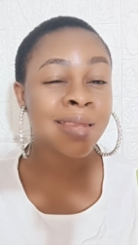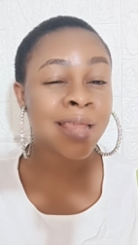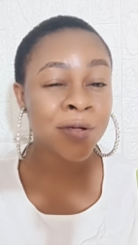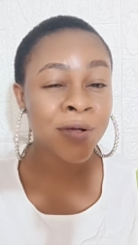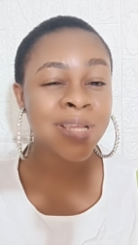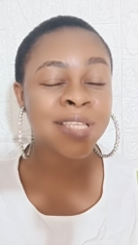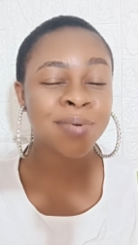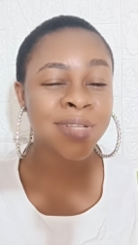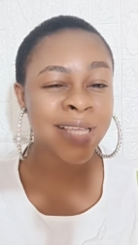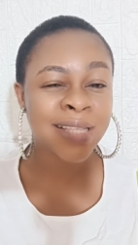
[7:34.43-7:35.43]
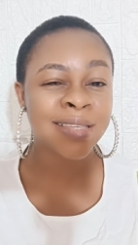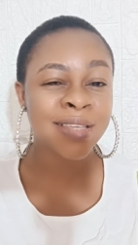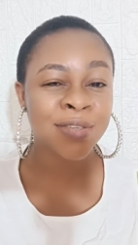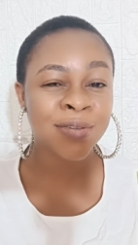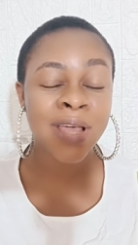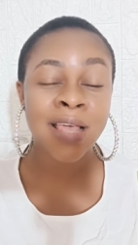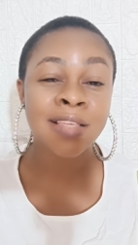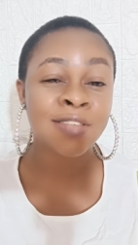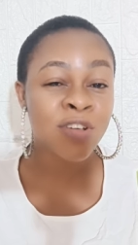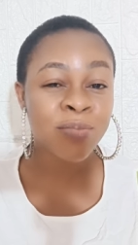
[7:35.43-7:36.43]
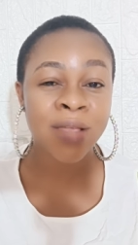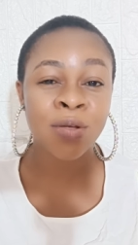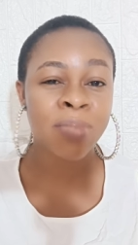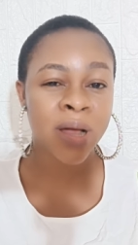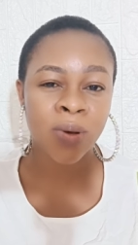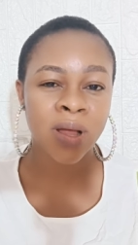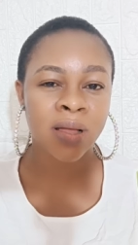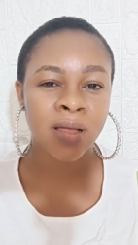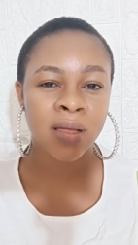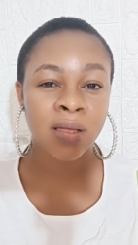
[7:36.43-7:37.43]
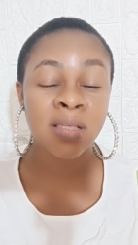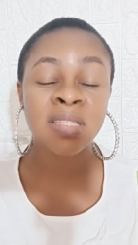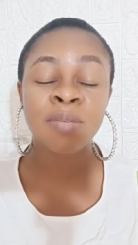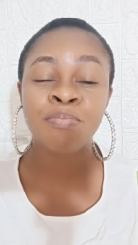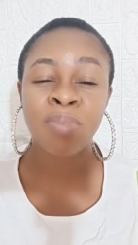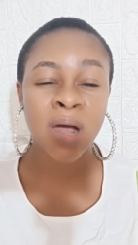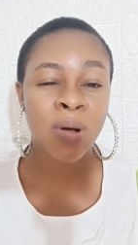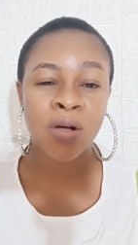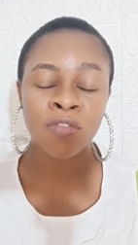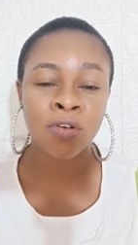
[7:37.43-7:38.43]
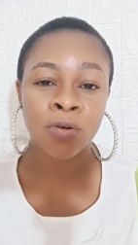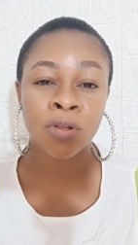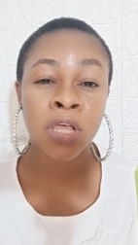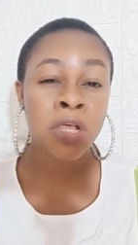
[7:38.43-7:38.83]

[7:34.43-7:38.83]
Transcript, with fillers: That God is protecting you is not by your power, it's the power of God.